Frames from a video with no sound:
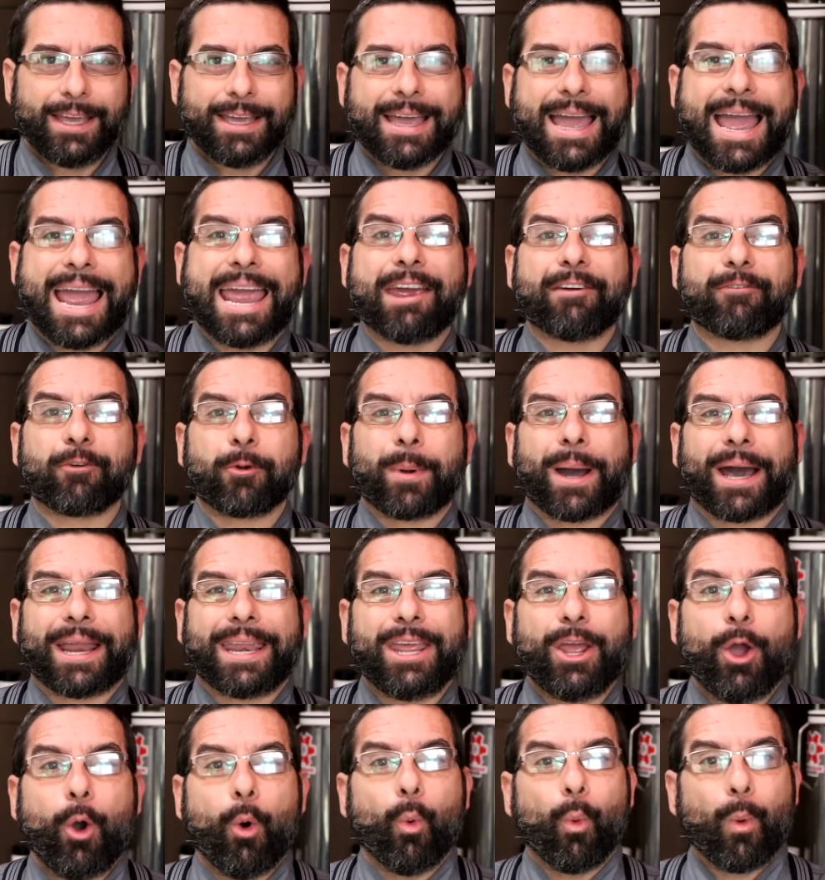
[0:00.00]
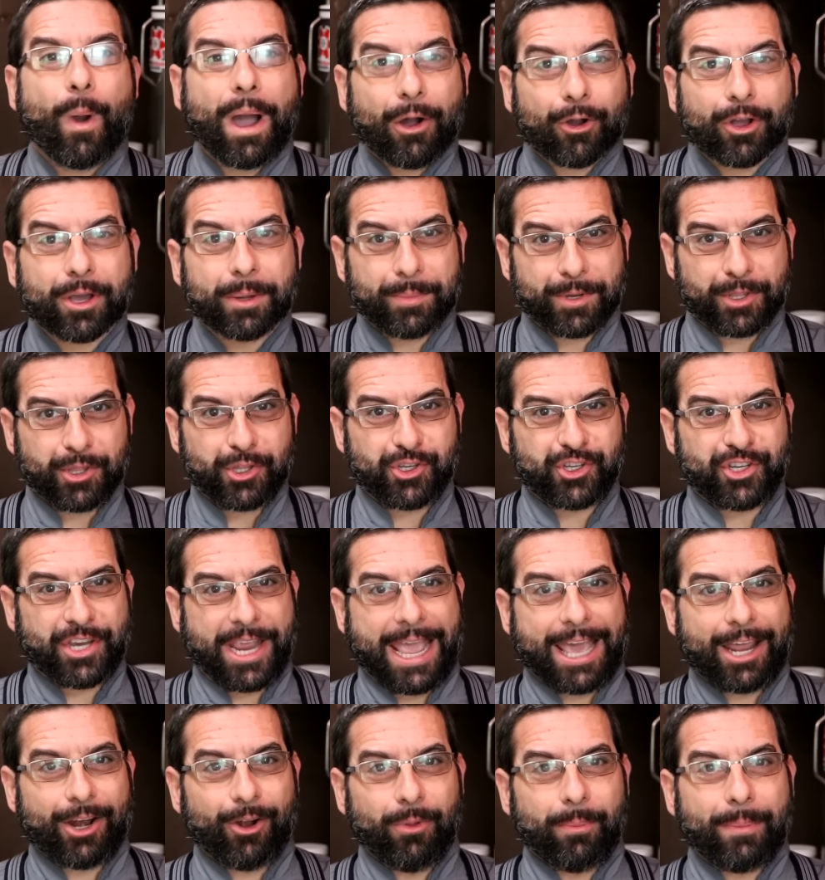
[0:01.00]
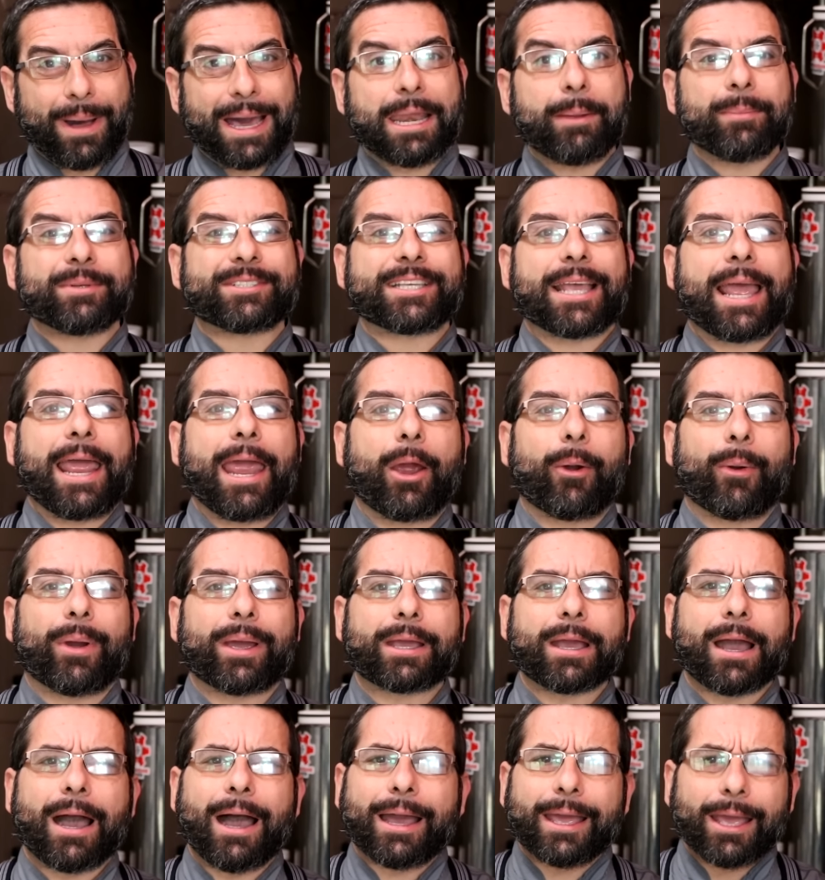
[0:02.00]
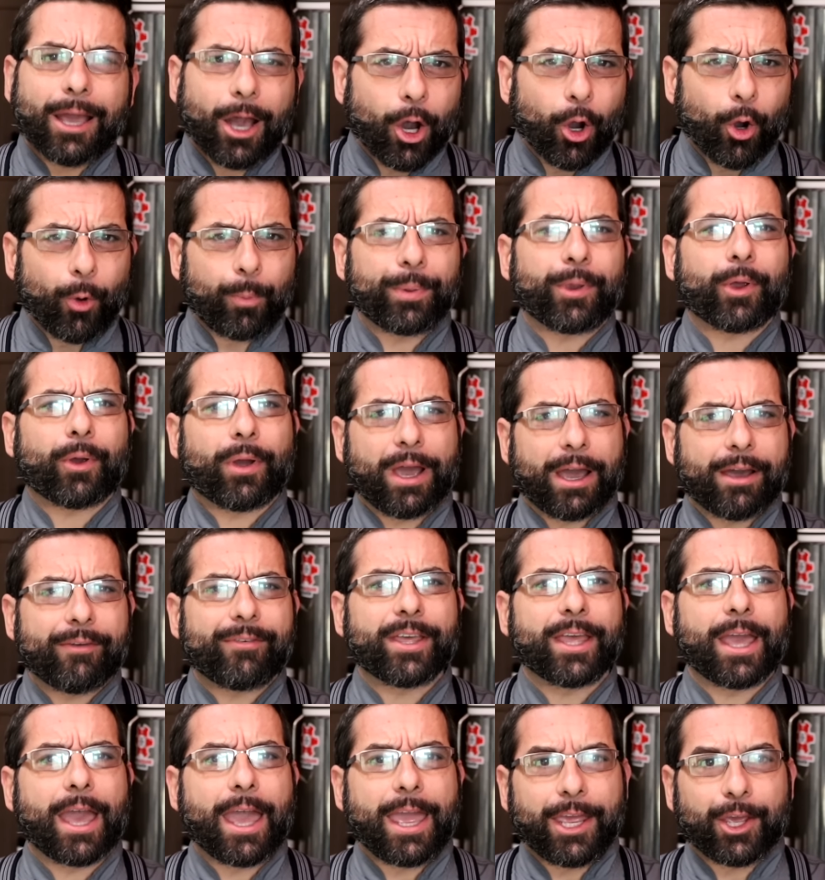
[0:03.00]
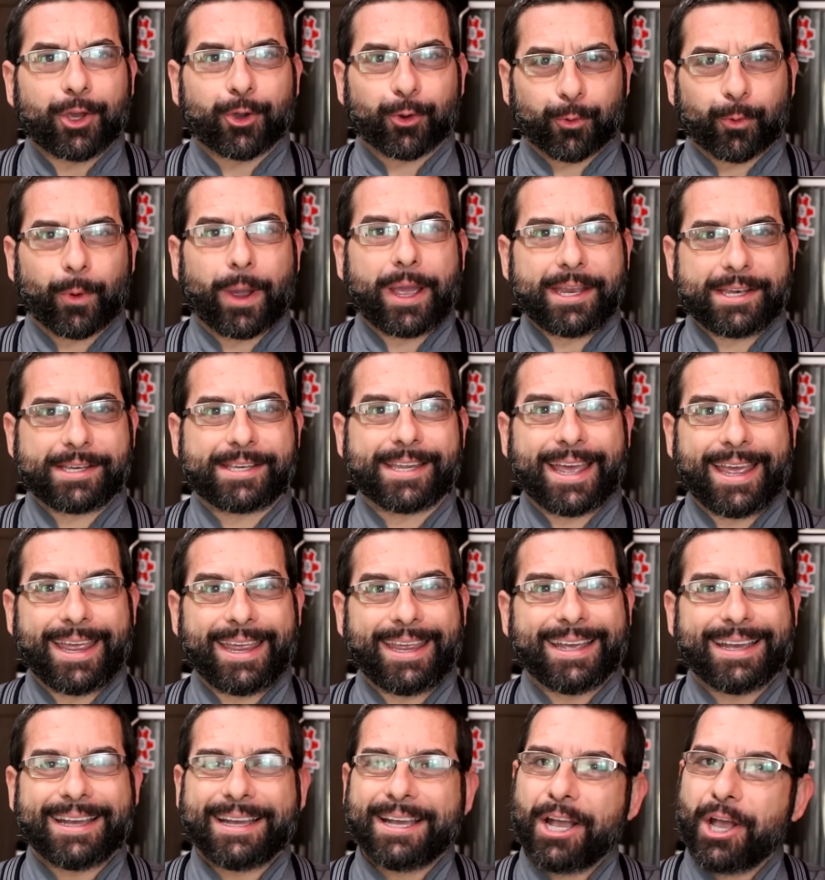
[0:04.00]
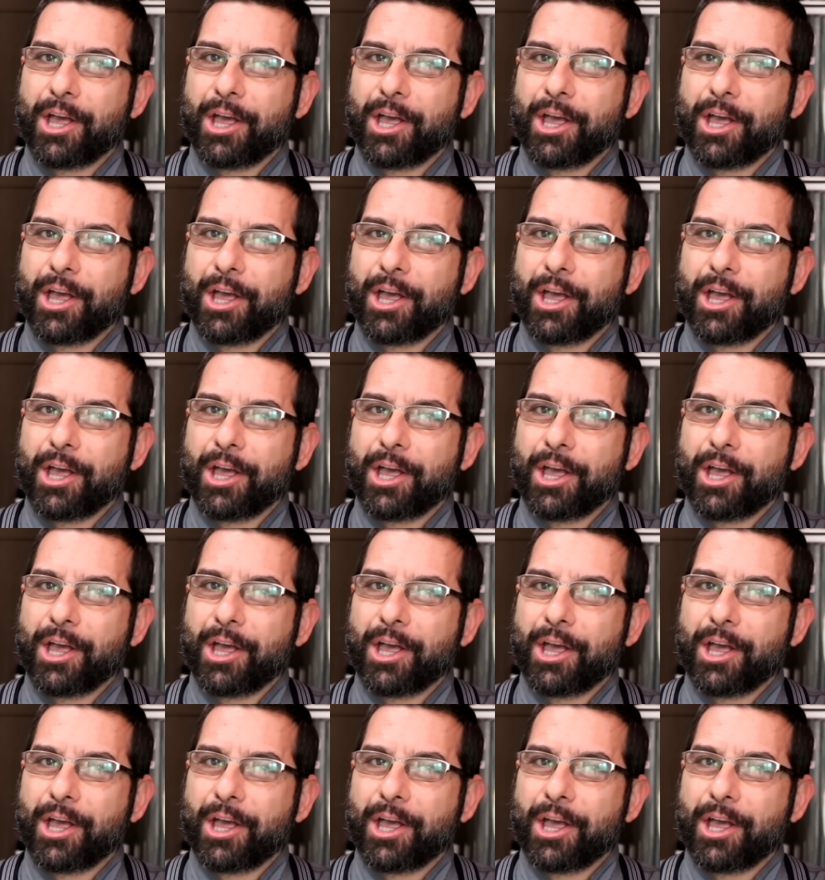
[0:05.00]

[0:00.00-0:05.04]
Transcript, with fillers: Hey everybody, welcome to the channel. My name is Eric. I hope you're having a great day.